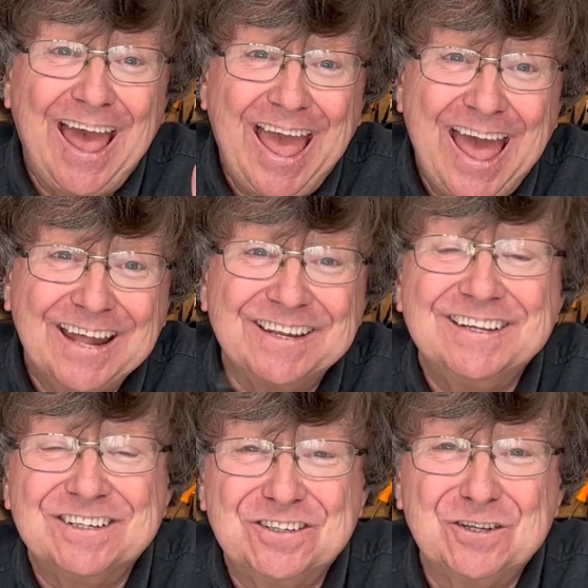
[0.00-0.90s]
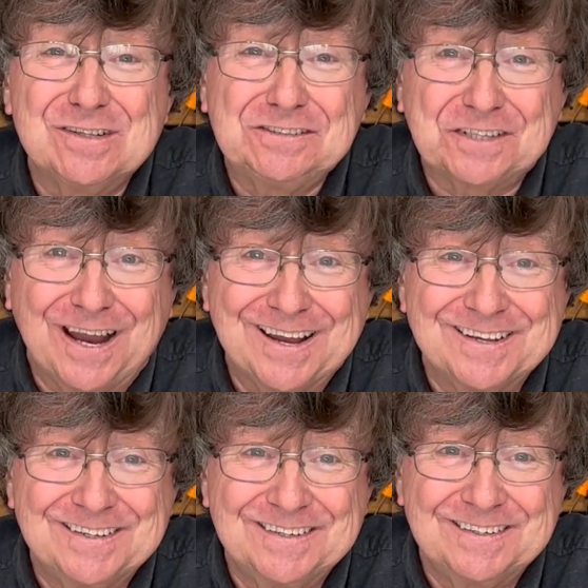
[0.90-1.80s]
and into the sky.
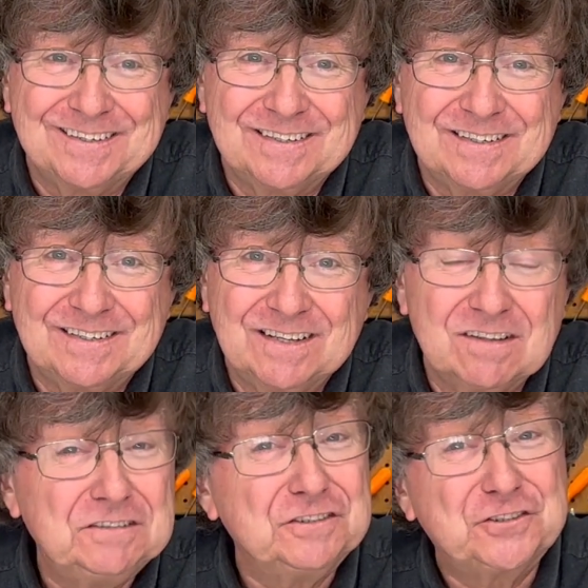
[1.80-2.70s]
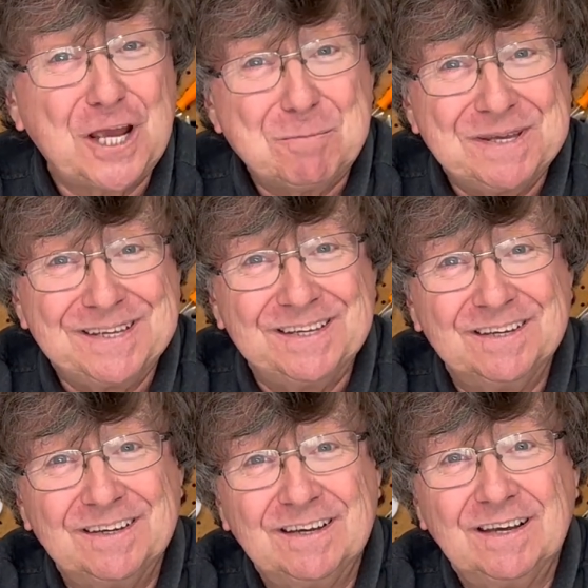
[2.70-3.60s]
This is JP.
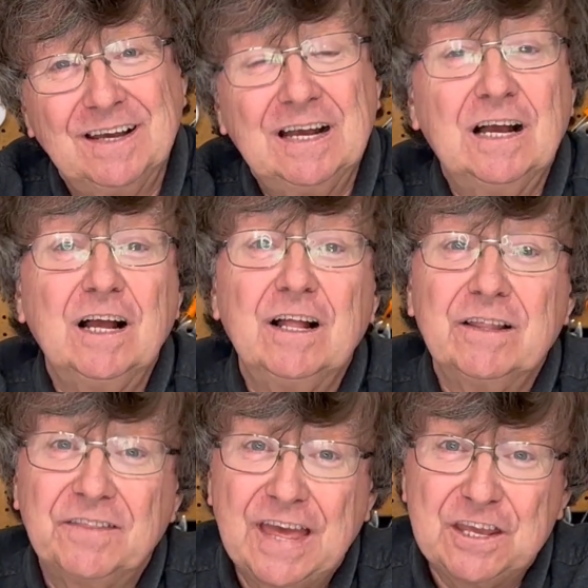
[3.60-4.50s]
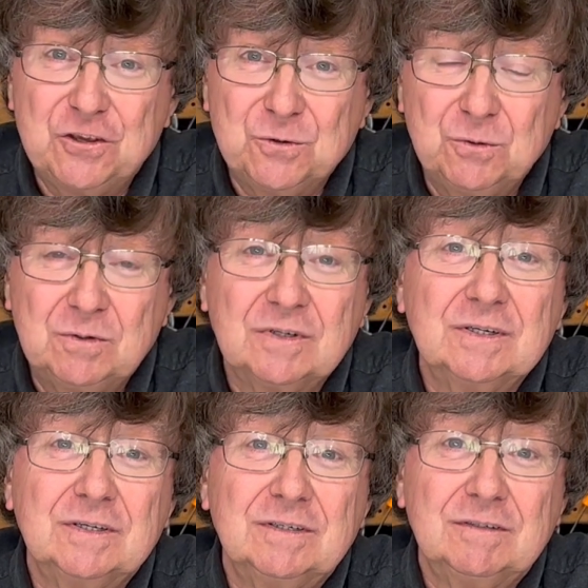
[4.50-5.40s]
Thank you
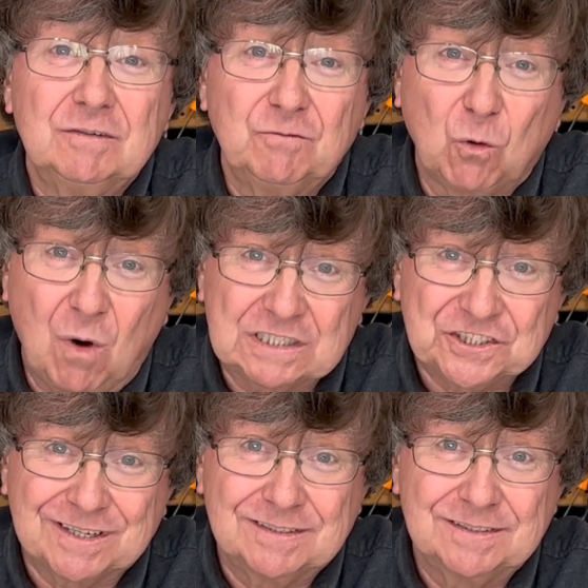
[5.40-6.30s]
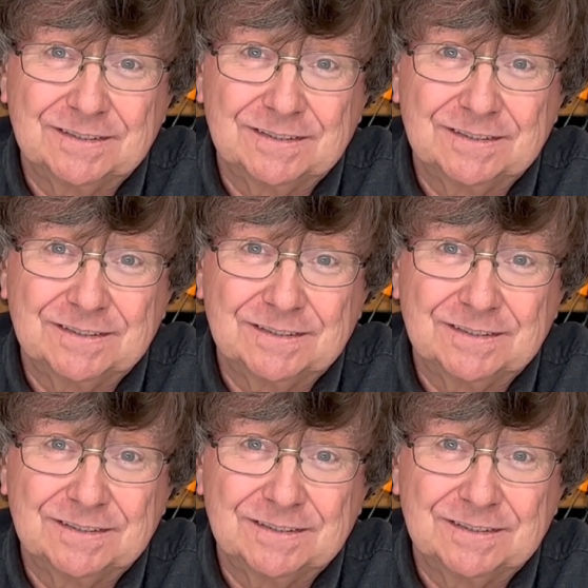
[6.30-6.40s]
for watching.